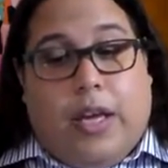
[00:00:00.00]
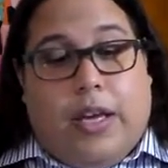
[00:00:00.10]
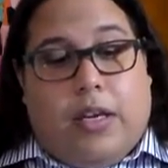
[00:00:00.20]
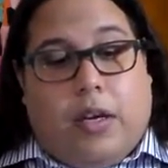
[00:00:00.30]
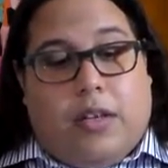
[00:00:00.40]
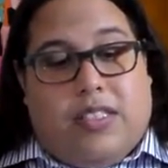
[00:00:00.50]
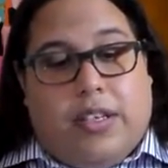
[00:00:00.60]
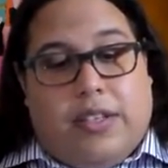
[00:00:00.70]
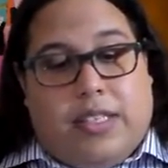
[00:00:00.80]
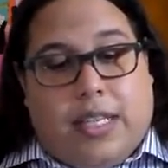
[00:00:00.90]
It
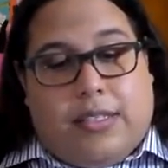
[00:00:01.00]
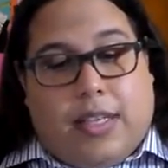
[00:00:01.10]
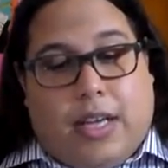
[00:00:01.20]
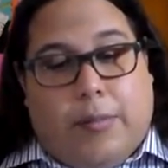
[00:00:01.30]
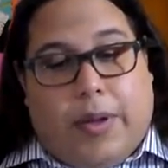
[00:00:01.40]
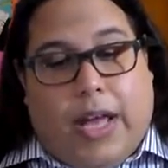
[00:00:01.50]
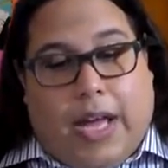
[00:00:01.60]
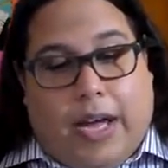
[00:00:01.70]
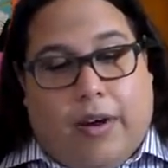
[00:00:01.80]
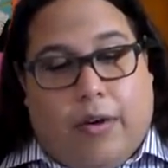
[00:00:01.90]
also sets up
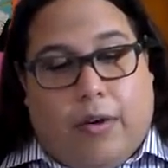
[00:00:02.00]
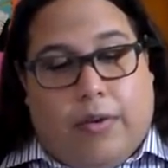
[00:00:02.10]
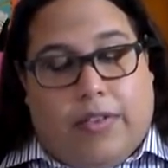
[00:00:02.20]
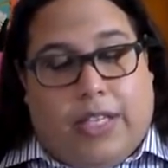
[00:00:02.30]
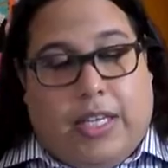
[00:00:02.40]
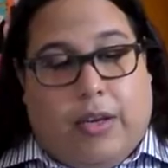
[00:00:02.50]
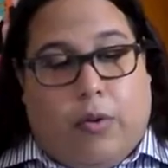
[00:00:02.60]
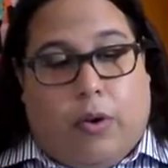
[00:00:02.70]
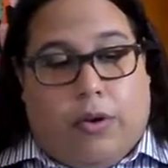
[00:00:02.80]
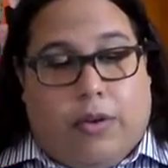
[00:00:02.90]
how the
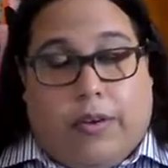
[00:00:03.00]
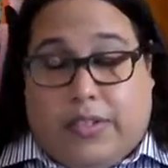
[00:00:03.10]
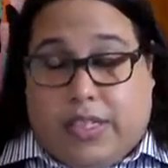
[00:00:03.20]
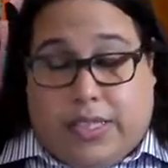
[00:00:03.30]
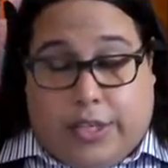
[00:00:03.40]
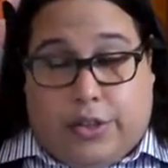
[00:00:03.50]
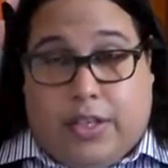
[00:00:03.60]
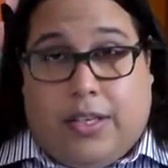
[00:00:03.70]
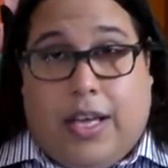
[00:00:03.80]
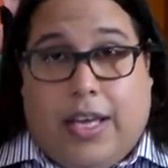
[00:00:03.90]
order of
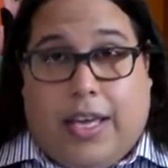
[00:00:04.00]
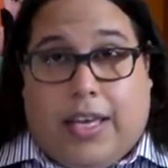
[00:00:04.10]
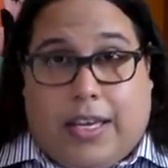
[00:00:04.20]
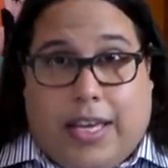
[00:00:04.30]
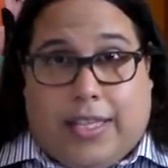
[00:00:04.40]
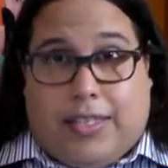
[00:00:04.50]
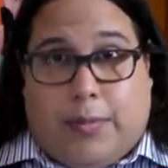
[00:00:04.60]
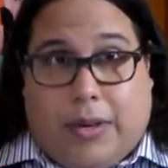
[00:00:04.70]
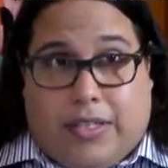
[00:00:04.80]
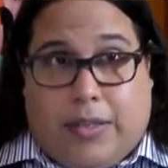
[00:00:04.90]
succession in case
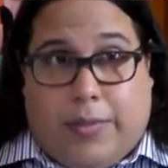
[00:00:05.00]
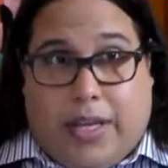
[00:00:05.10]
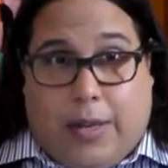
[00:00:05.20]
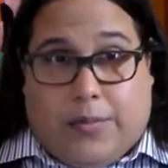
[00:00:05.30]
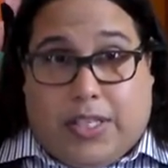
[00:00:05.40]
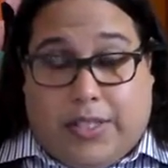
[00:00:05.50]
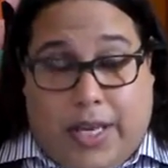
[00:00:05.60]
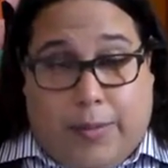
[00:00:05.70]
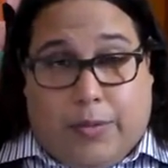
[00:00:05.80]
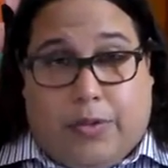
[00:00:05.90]
the President becomes
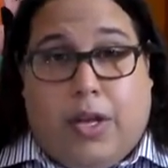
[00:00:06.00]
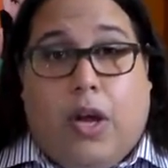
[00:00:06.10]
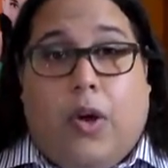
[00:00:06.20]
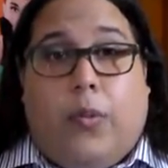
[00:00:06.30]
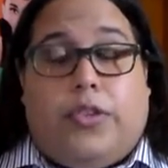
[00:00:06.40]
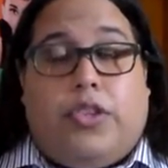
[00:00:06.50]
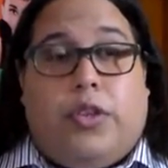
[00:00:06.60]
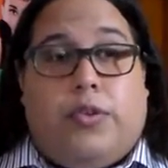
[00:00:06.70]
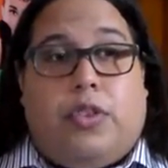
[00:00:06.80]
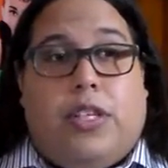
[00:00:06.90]
disabled, which
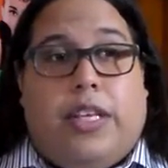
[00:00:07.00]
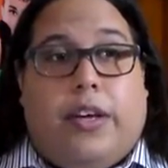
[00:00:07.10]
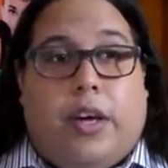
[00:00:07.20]
usually